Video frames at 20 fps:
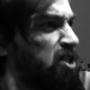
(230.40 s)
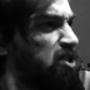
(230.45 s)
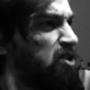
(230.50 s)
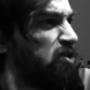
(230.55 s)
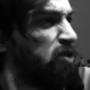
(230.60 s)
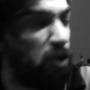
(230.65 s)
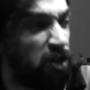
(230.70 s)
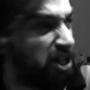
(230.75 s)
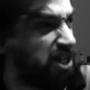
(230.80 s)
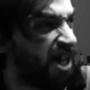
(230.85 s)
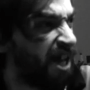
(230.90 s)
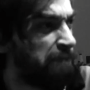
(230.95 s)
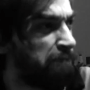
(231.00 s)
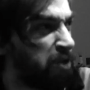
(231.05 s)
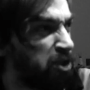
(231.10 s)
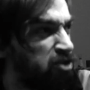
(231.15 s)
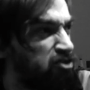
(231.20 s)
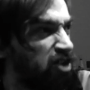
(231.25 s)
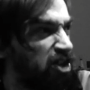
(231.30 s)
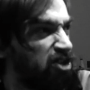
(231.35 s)
Look at that
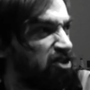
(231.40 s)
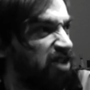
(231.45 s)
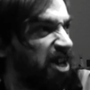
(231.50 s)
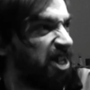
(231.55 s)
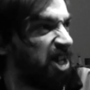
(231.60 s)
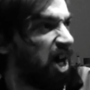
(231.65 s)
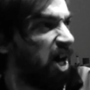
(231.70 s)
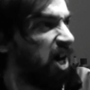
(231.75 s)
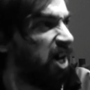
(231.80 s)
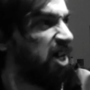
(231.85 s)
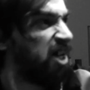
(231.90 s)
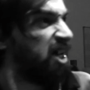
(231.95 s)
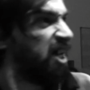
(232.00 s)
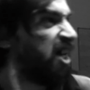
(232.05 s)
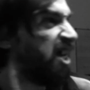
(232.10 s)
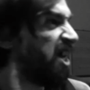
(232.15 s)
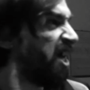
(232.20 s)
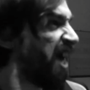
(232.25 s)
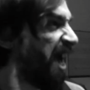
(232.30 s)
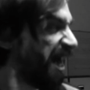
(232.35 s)
monstrous creature!
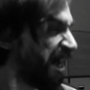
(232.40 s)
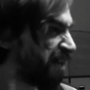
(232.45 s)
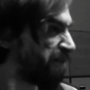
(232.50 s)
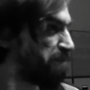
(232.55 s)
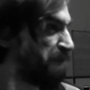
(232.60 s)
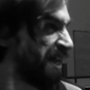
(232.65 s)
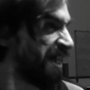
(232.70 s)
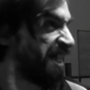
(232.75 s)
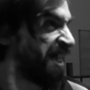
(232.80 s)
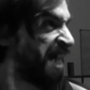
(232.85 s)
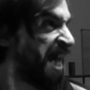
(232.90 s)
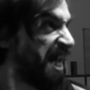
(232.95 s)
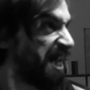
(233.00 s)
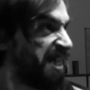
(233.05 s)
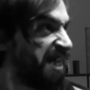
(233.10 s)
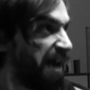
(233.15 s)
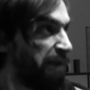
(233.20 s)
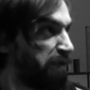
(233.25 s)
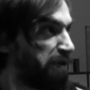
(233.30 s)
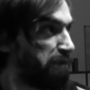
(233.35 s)
It's been
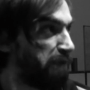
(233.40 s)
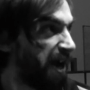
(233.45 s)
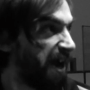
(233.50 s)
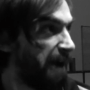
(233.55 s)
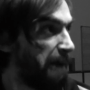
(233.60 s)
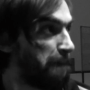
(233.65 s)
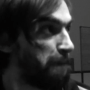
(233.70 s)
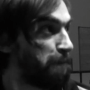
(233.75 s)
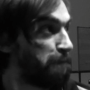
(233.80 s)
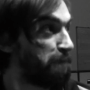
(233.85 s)
kidnapped by a